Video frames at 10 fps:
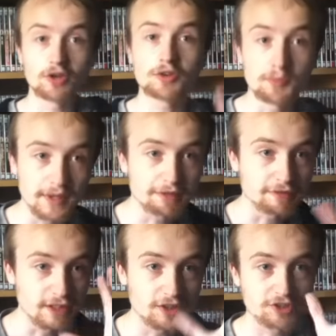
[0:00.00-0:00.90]
even though the Big
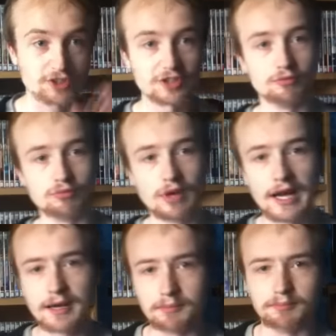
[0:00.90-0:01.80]
Finish
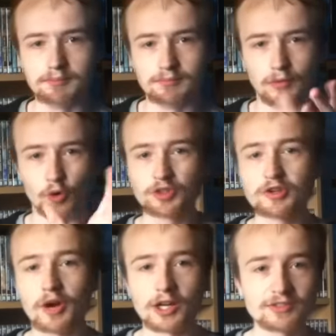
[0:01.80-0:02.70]
rare
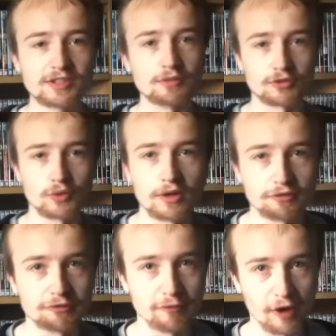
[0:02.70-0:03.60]
audio hunting was
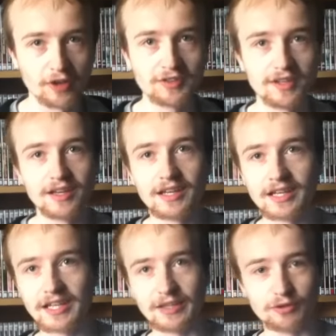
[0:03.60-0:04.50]
quite fun,
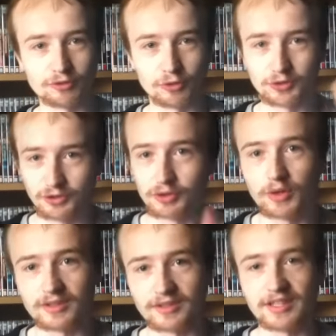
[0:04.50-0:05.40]
it was also
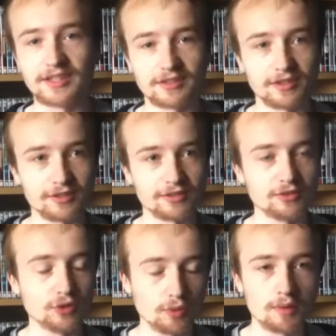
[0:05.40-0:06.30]
quite
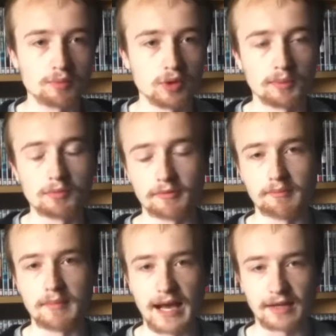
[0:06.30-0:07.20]
tedious. You know my problem
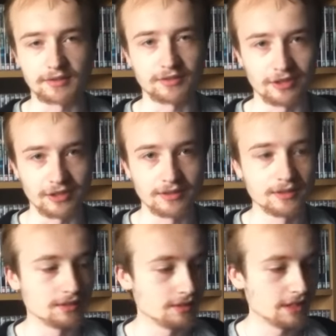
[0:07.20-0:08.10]
with Master.
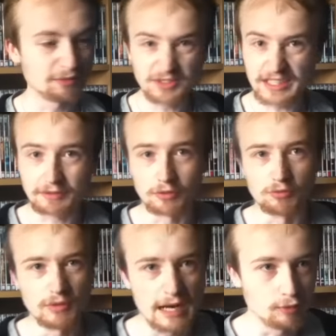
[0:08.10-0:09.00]
It wasn't even
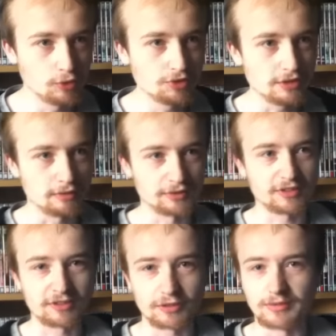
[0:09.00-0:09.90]
a rare audio, I
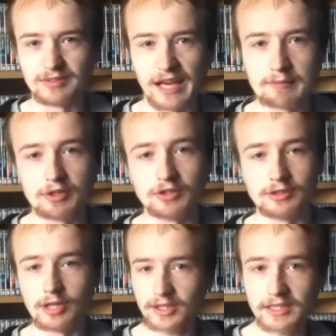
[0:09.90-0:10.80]
was just so damn
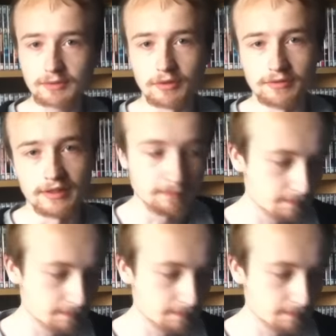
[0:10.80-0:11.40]
unlucky with